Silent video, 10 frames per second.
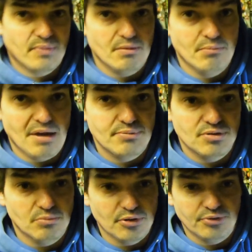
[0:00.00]
Mepps
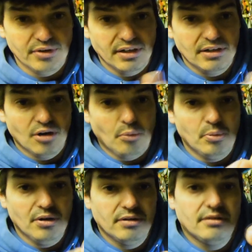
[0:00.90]
number three in
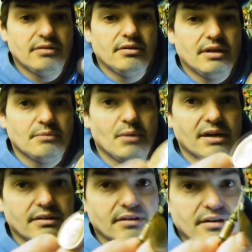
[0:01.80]
copper. Had
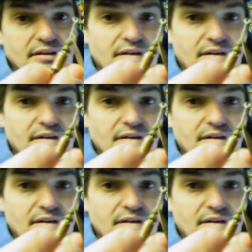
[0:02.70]
my uh,